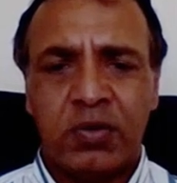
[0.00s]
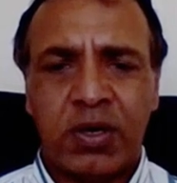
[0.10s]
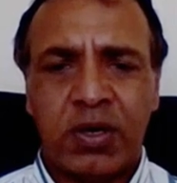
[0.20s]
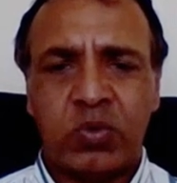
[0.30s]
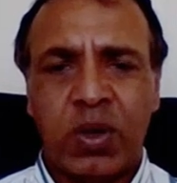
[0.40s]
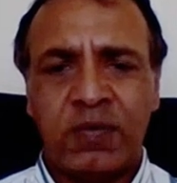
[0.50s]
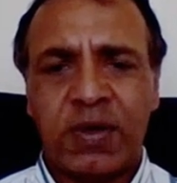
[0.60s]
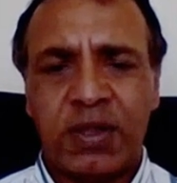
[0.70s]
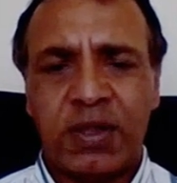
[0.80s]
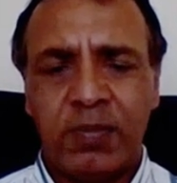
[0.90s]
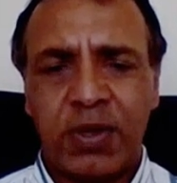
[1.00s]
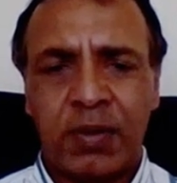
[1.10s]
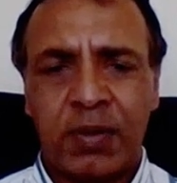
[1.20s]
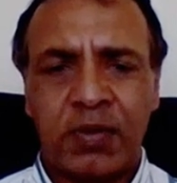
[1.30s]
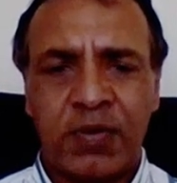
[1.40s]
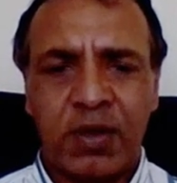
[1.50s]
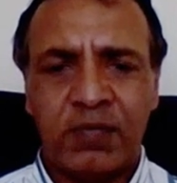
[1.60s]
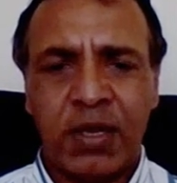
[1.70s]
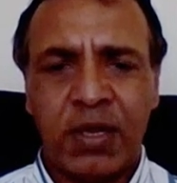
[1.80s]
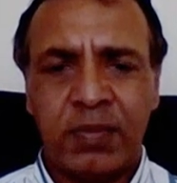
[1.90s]
so that when a vaccine becomes
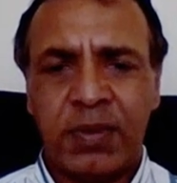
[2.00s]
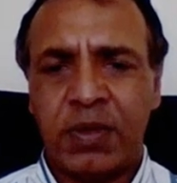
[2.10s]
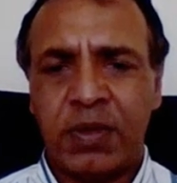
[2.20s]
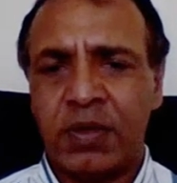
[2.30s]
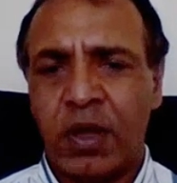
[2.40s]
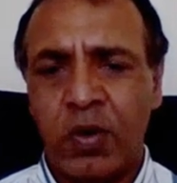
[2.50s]
available,